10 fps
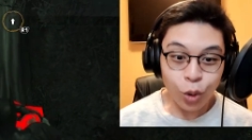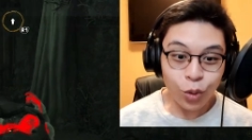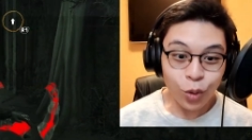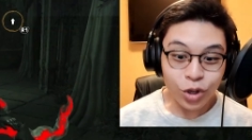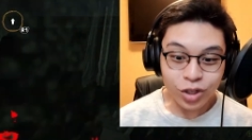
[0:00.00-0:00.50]

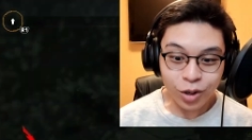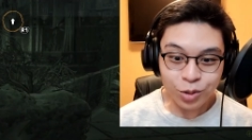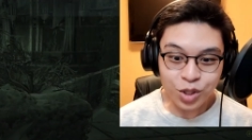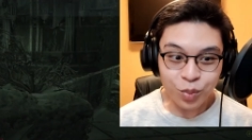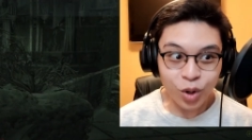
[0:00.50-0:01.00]
Too
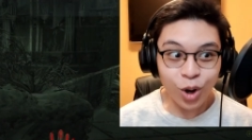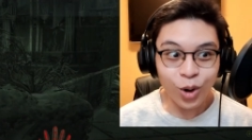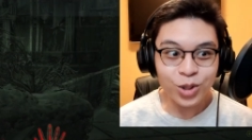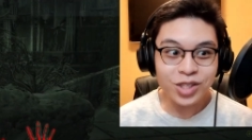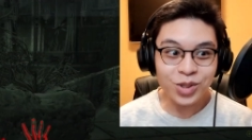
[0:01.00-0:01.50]
close, bro.
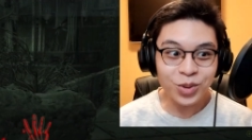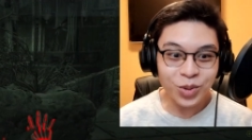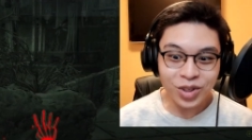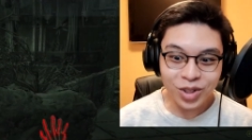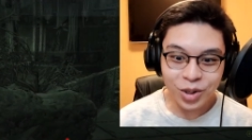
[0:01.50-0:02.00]

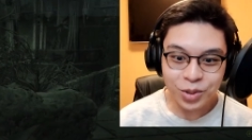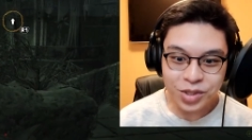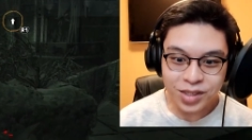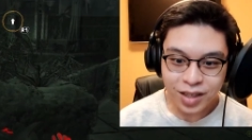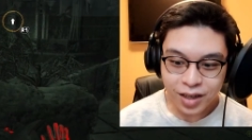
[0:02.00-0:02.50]
Too
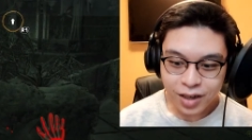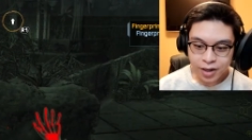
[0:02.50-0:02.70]
close.